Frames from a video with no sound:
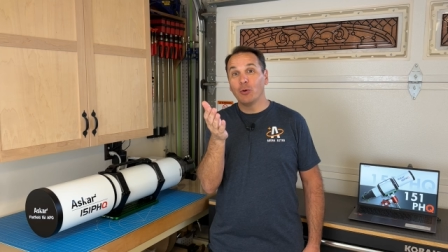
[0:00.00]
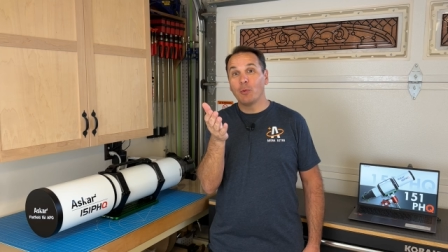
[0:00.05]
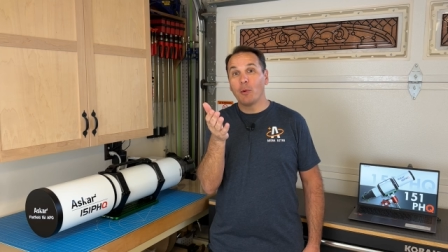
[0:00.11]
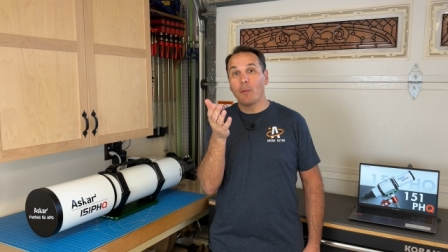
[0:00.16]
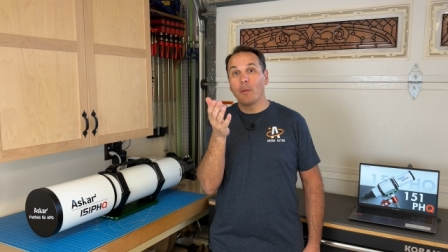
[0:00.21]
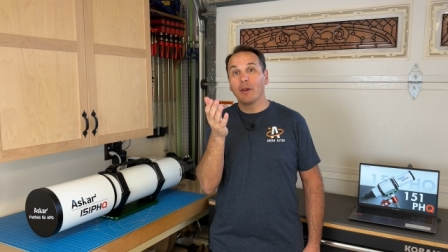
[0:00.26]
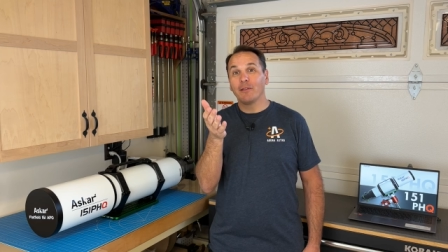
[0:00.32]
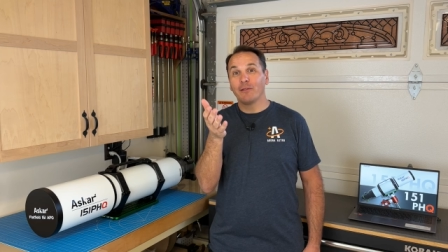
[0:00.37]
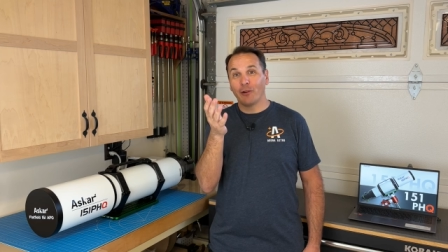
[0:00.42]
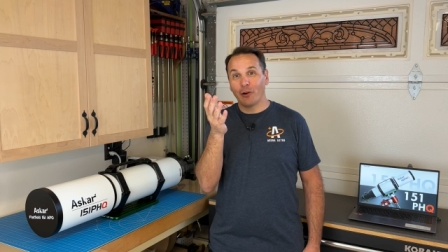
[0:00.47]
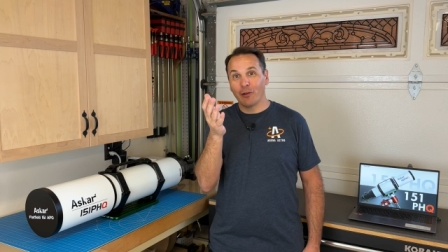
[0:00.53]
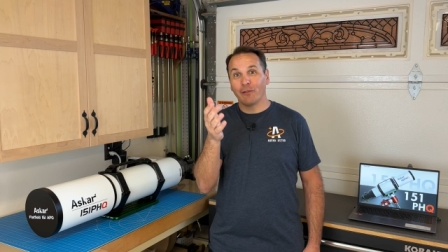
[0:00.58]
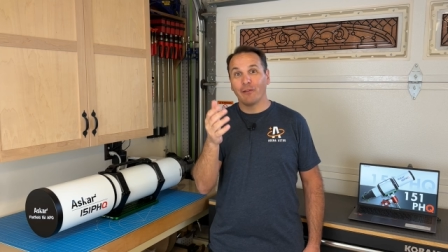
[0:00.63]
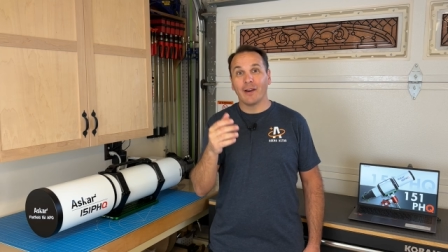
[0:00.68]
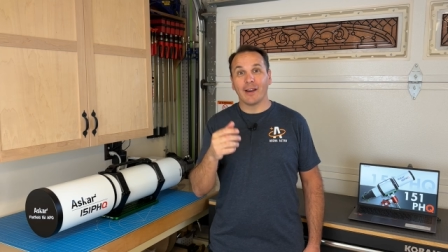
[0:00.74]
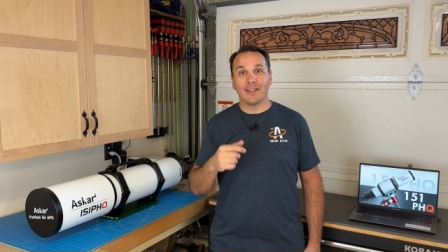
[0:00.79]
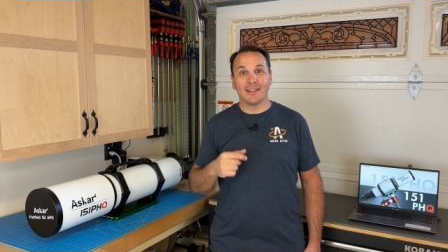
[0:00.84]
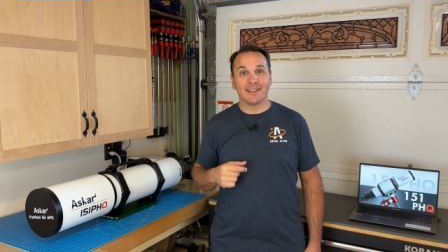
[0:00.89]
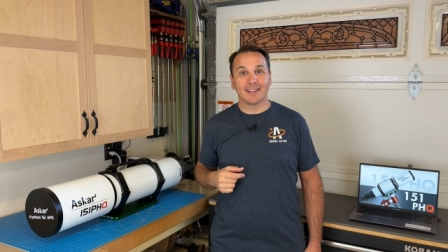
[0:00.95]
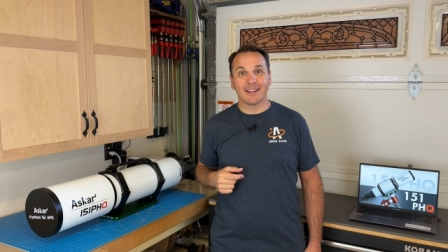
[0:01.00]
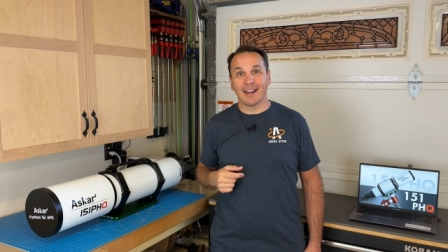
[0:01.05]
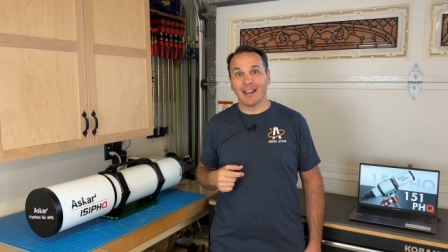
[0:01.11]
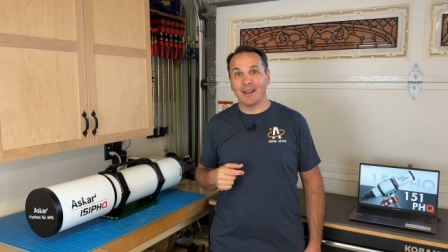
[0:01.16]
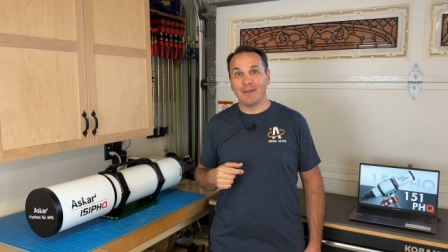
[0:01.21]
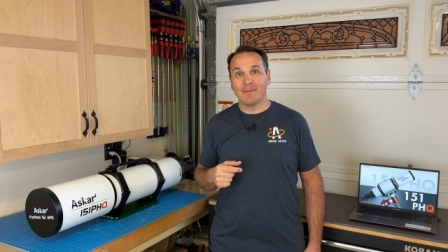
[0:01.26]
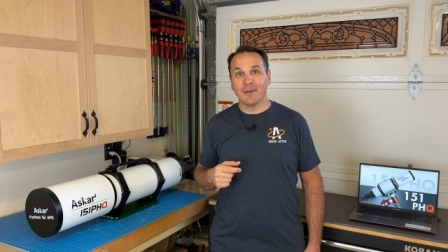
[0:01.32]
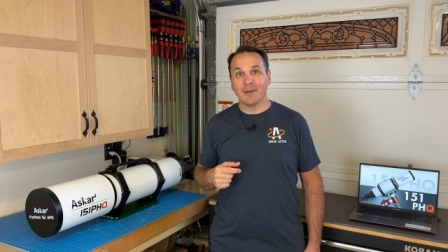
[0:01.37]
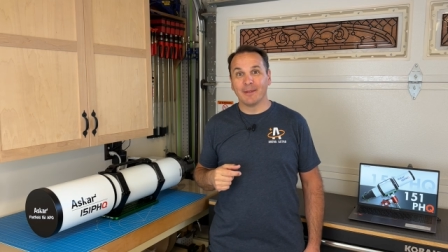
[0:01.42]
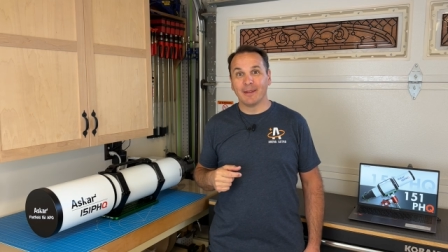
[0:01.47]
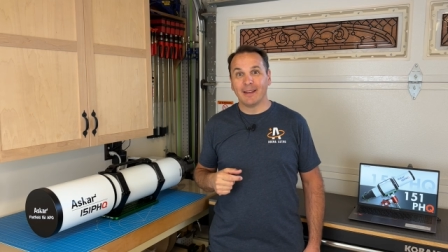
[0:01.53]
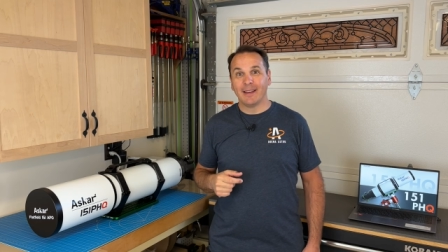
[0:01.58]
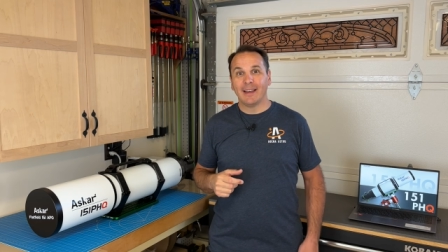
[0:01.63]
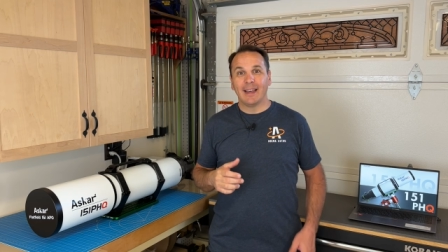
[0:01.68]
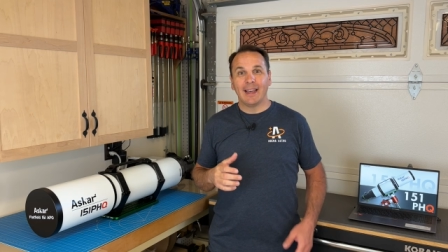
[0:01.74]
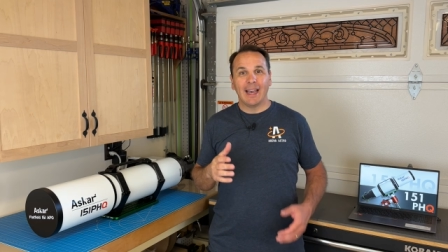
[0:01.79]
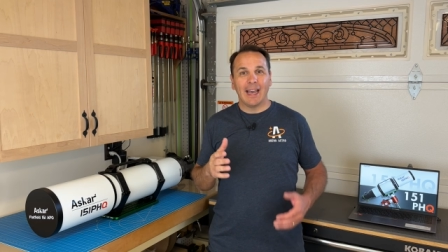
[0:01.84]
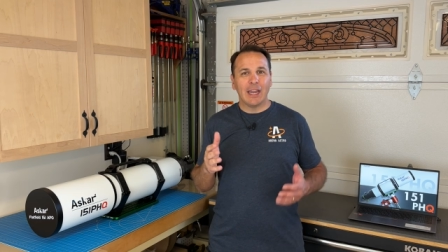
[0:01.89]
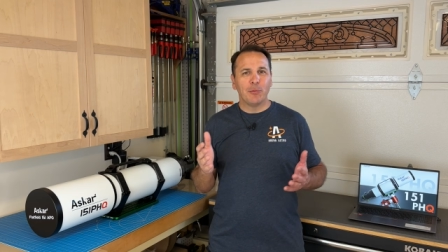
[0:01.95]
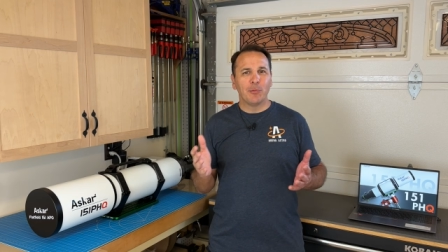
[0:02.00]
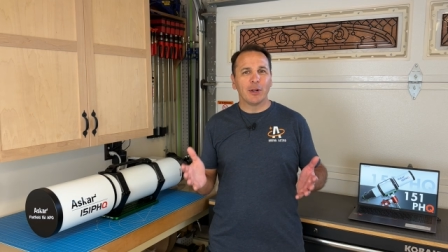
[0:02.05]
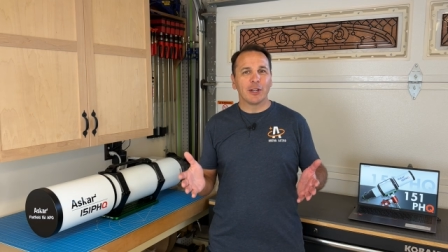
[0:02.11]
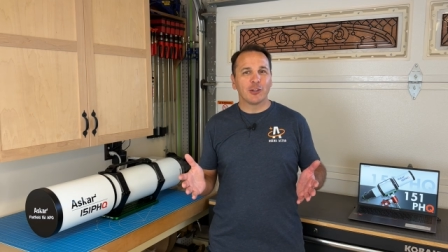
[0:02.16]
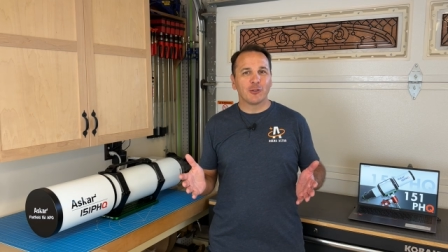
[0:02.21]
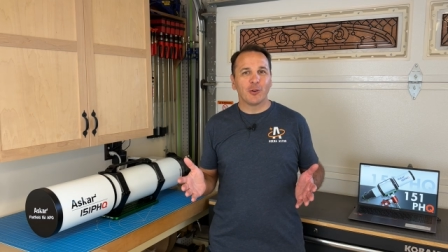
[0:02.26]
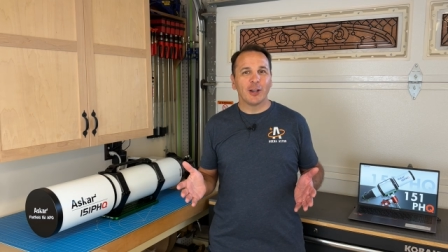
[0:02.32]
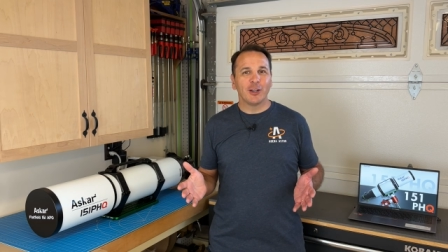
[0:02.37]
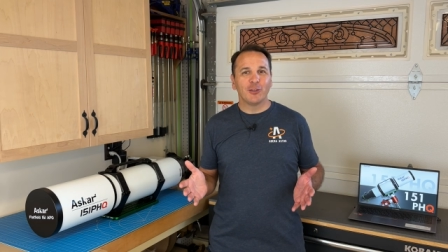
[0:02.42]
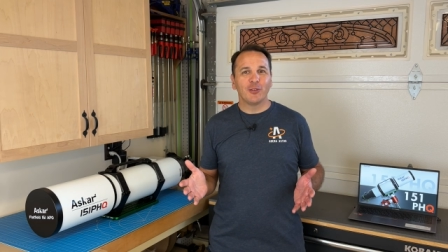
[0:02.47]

we will verify this claim, and we'll try